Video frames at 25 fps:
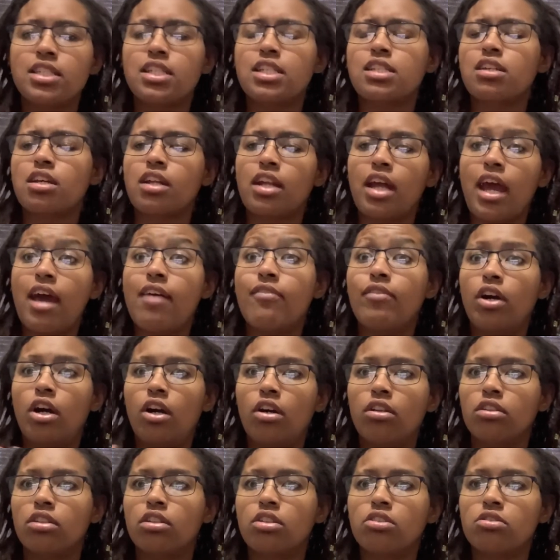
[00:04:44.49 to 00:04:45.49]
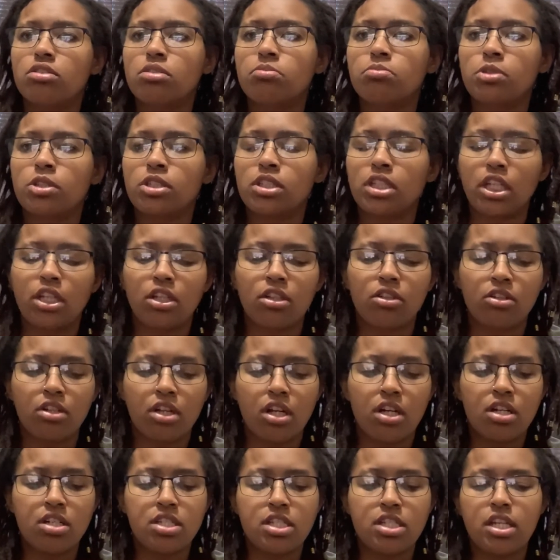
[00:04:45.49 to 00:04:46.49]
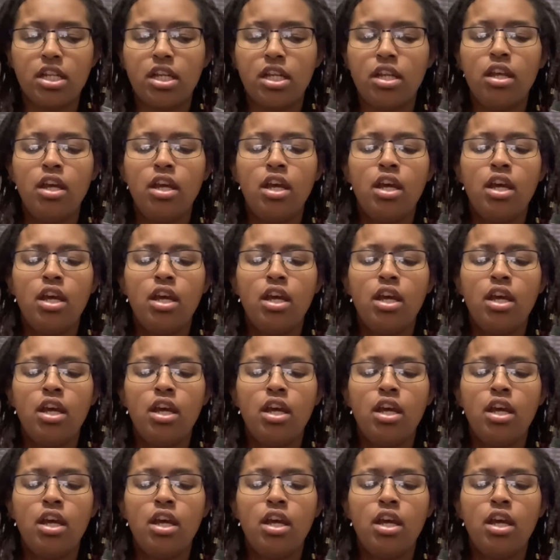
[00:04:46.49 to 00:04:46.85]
It's going to have all of those particular cards in it.